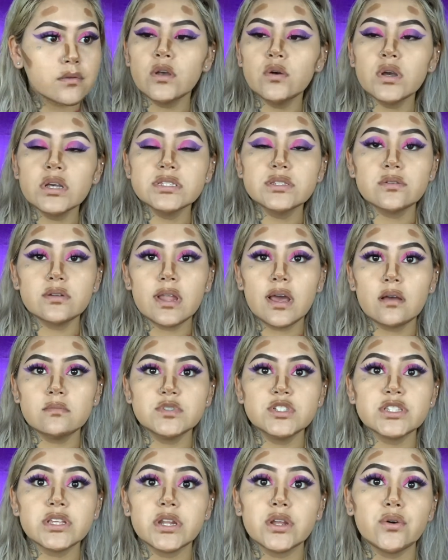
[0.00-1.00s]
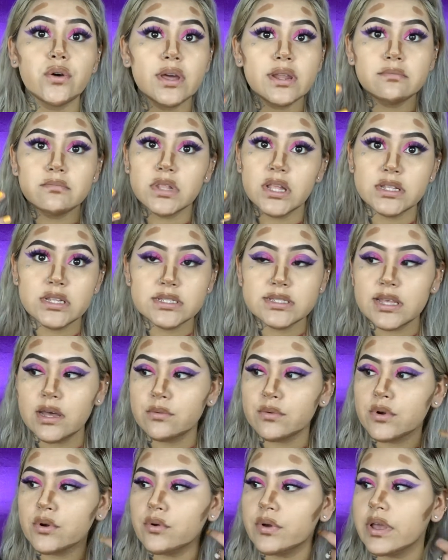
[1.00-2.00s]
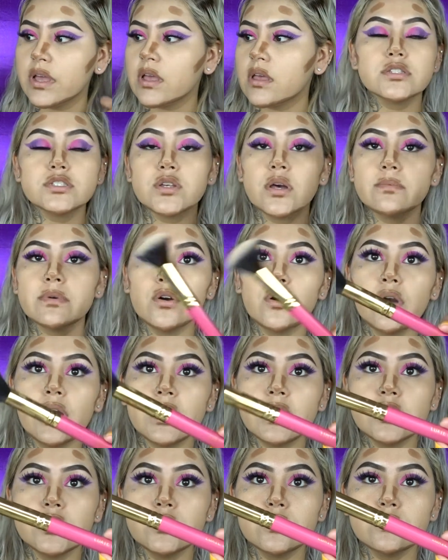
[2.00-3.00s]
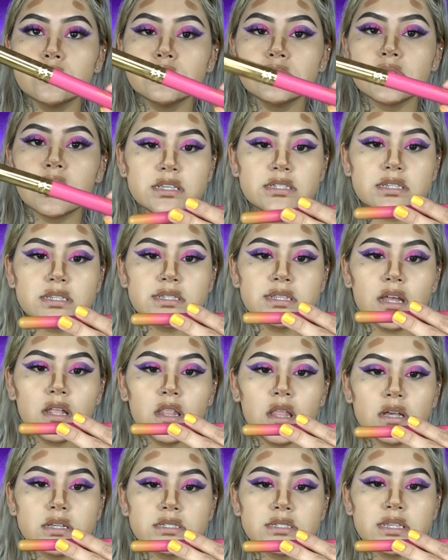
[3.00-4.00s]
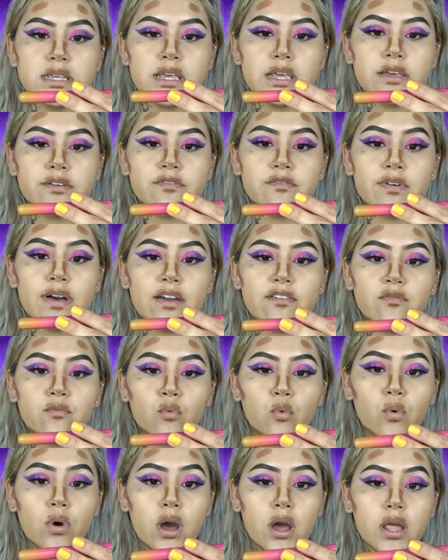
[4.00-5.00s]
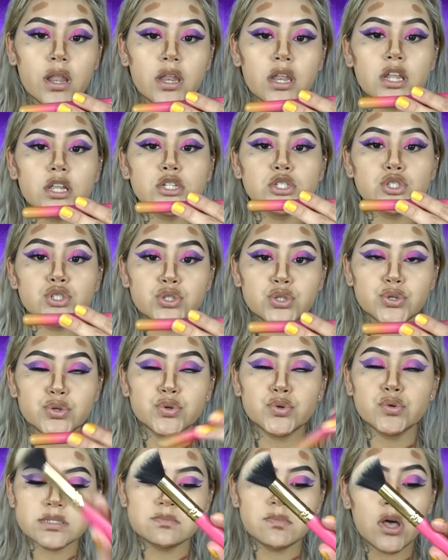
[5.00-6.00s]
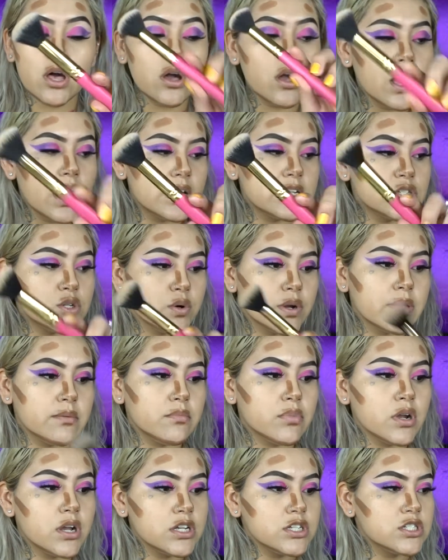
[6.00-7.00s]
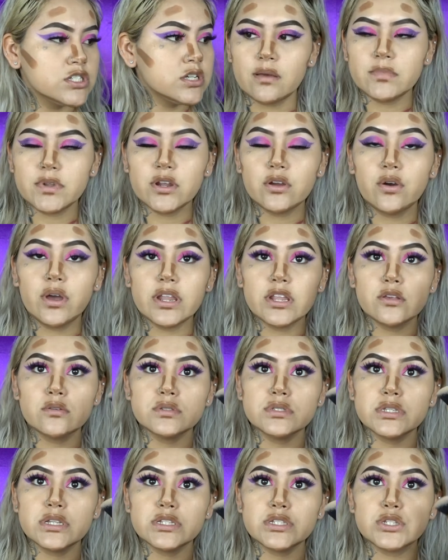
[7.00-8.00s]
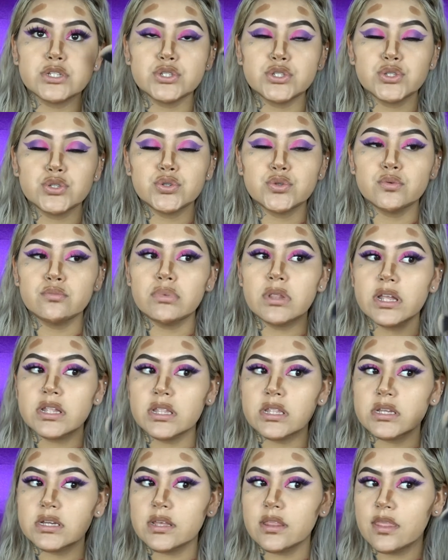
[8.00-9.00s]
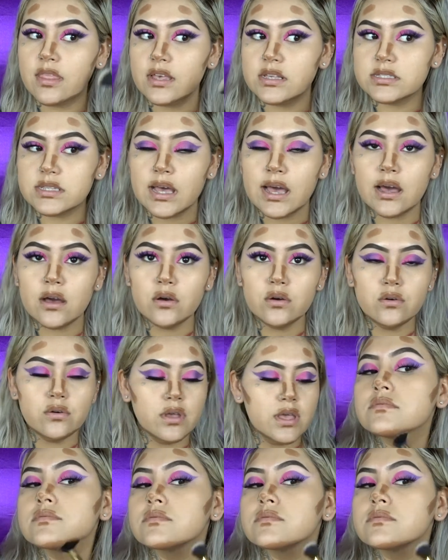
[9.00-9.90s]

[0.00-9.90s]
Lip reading: Okay, so now I'm just gonna go ahead and blend this out real quick. So I'm gonna go ahead and use, this is the Luxie 512 small contouring brush. I'm gonna go ahead and use this to blend this out.